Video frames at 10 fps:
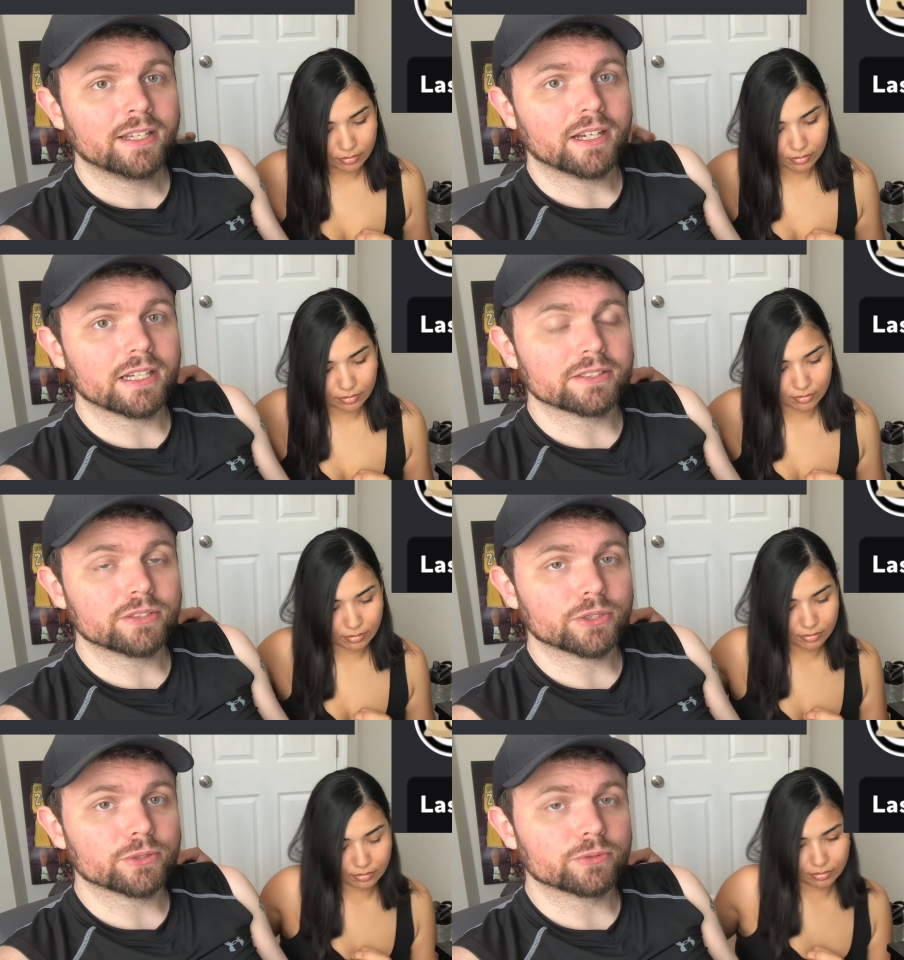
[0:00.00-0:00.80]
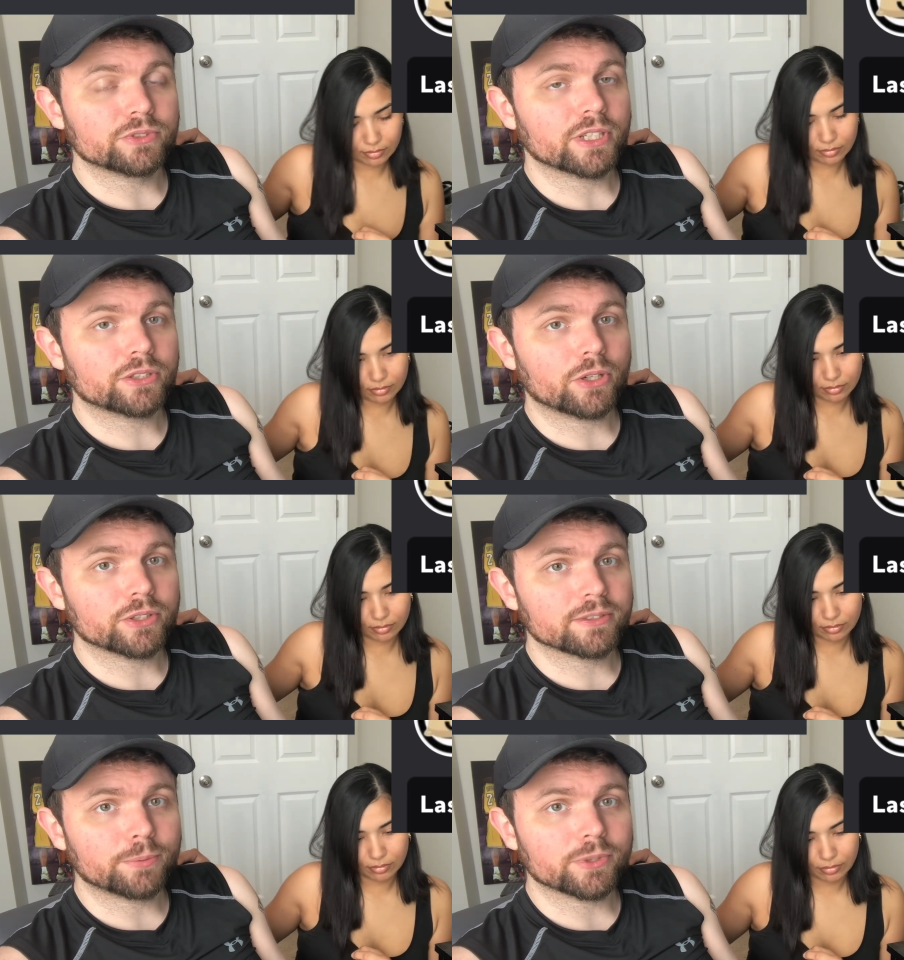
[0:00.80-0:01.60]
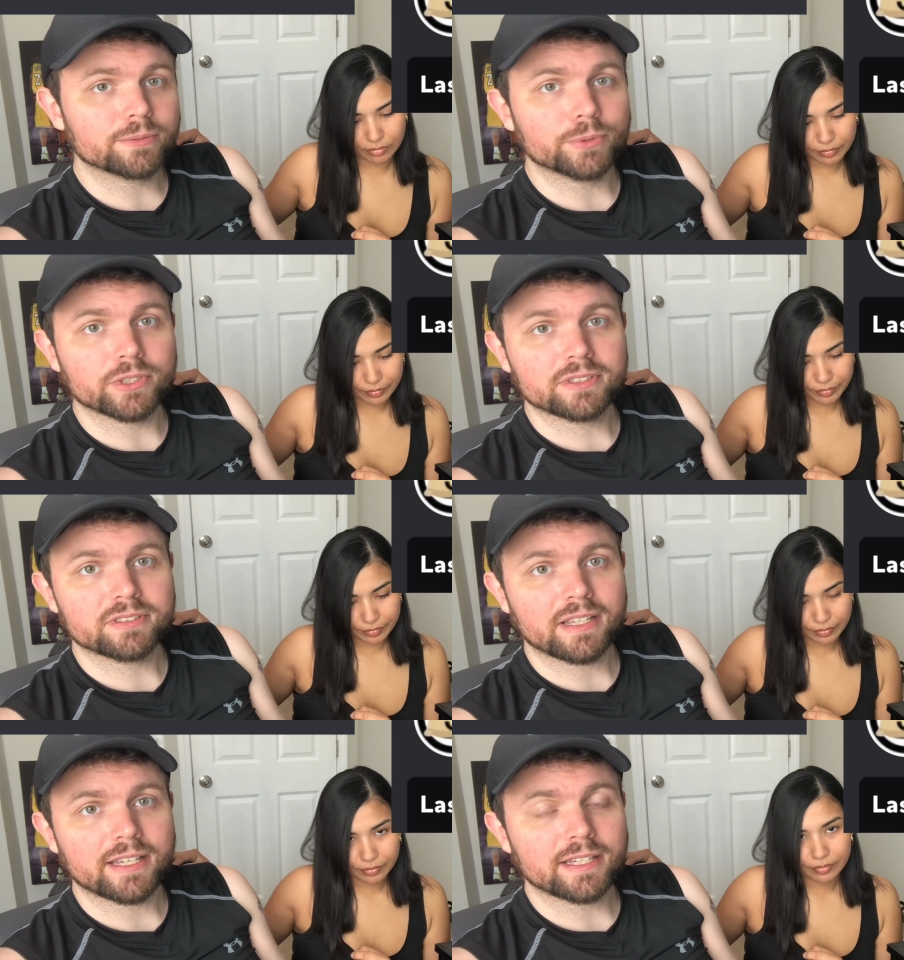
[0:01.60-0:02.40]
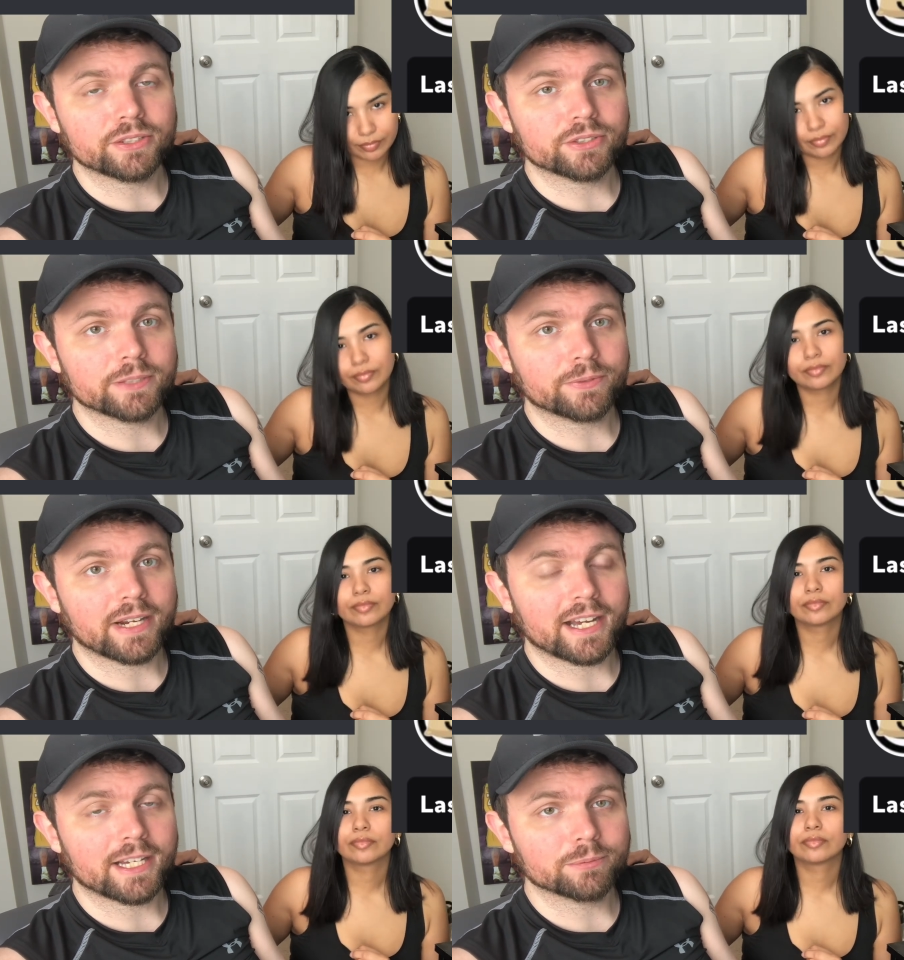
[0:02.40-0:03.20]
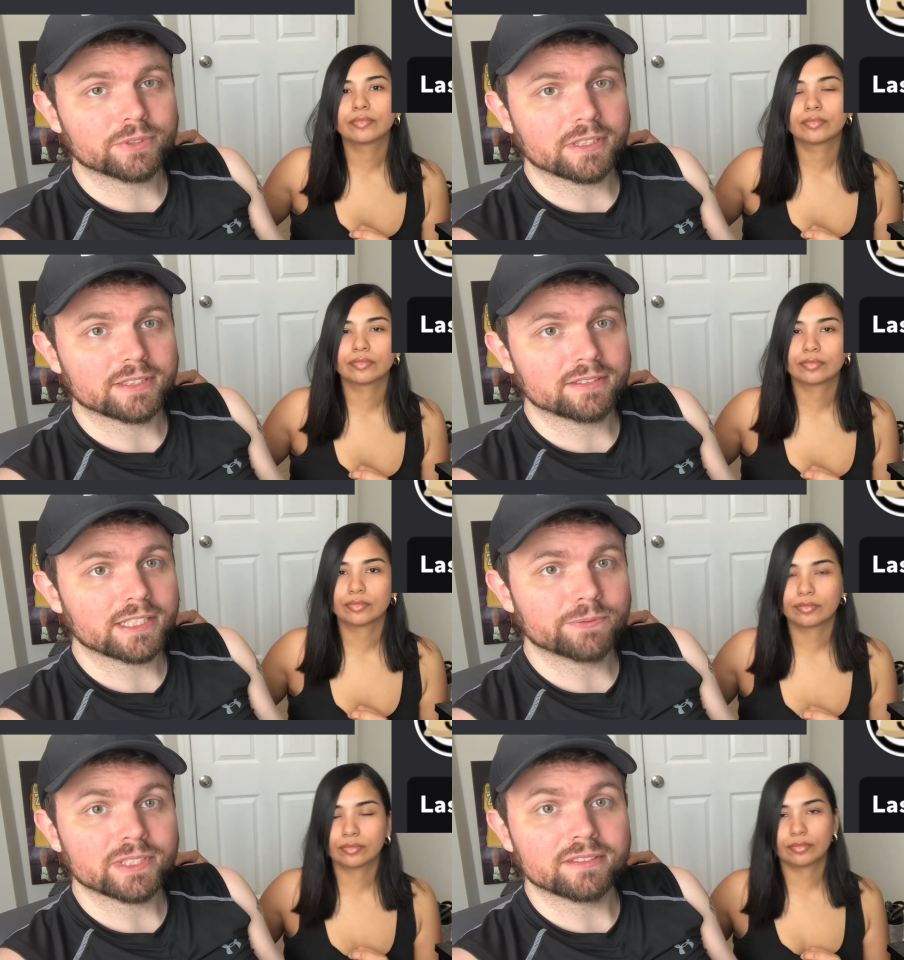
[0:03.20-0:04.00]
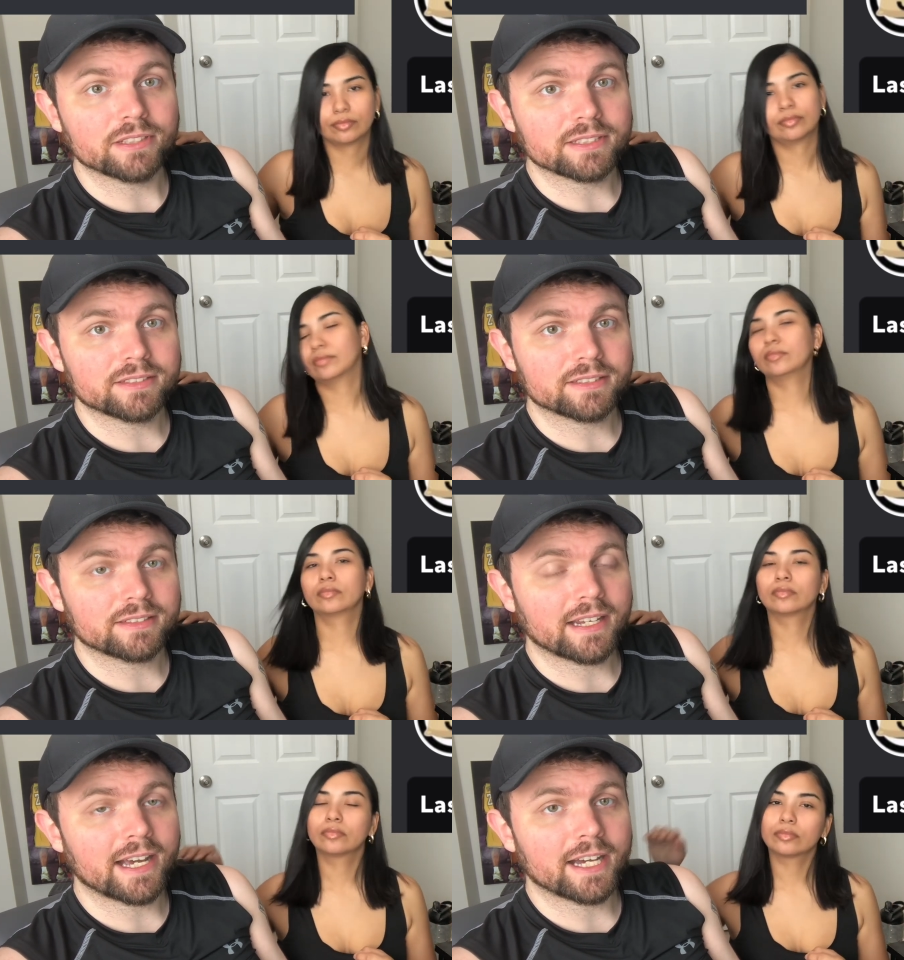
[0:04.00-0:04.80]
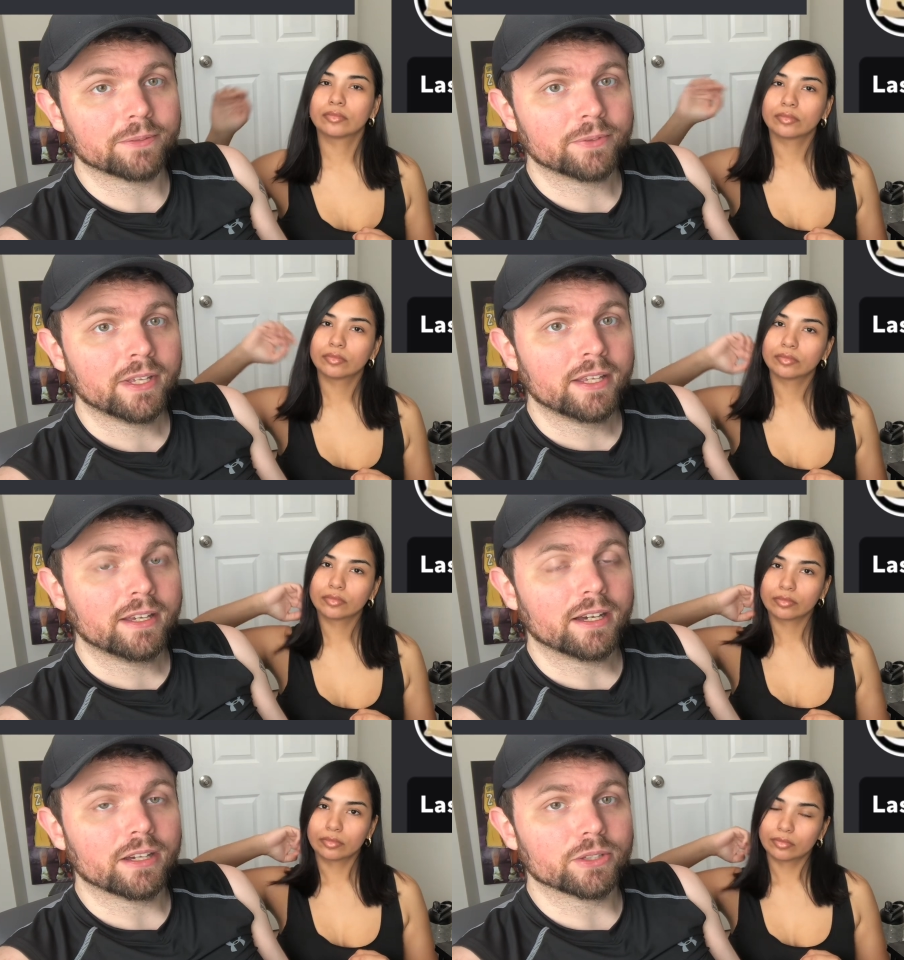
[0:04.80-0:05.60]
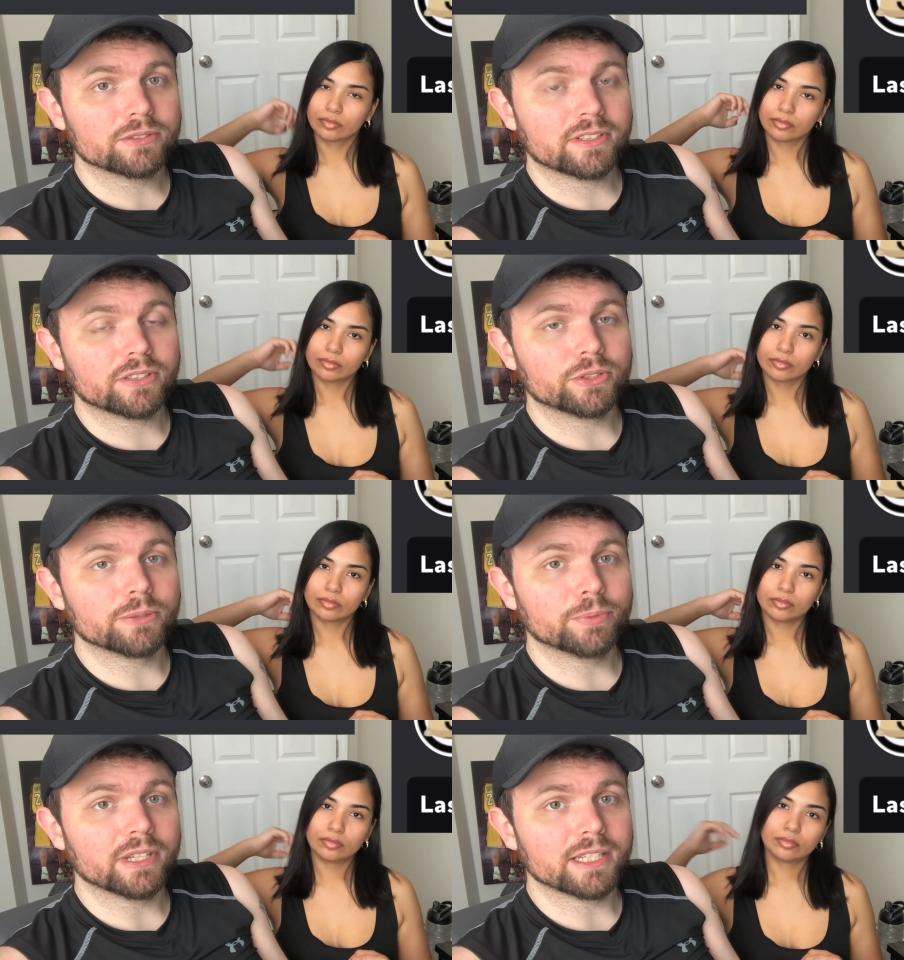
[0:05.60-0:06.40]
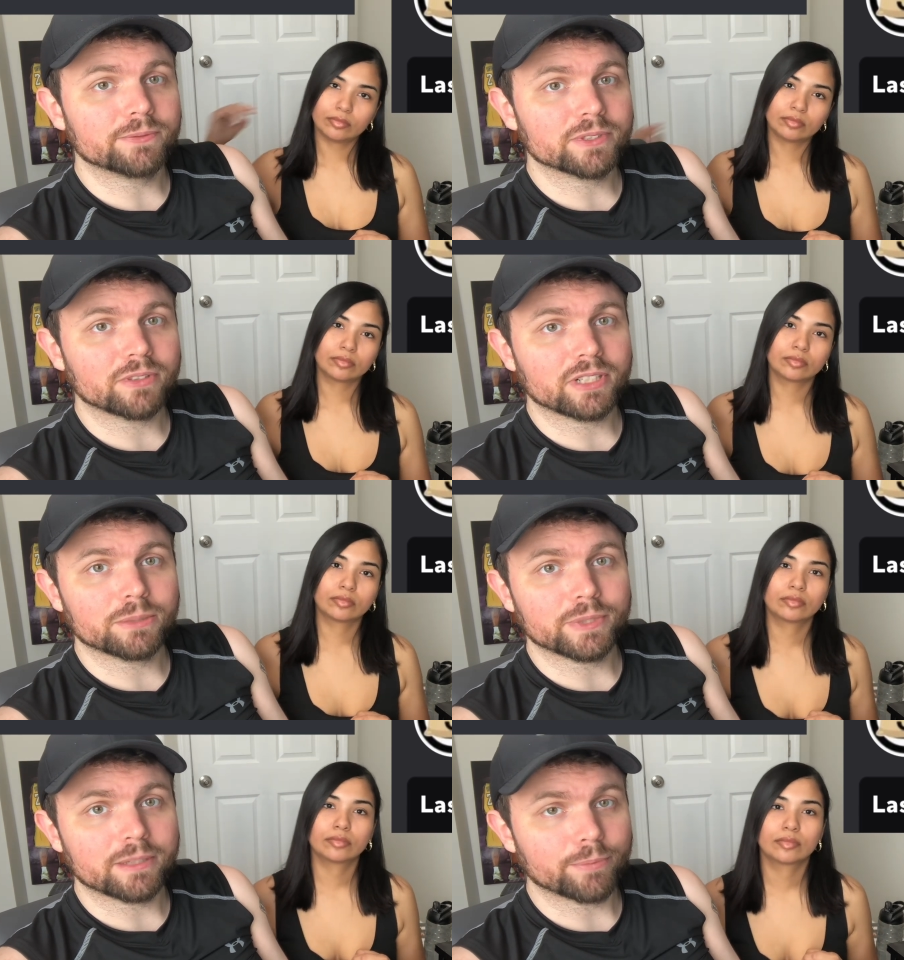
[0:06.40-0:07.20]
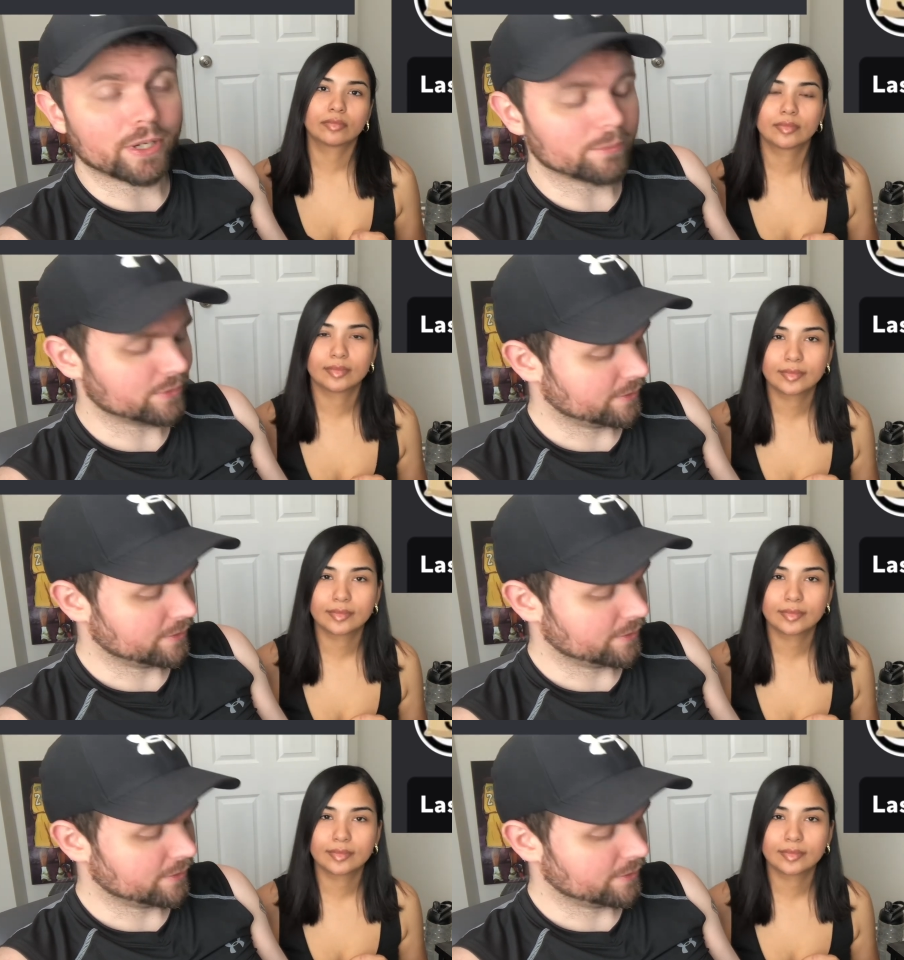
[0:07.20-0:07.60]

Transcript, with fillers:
Speaker 1: Uh, so check all your sports books and your different apps. Uh, see if it's still at six and a half. Uh, looks like a good play if it's already being bumped.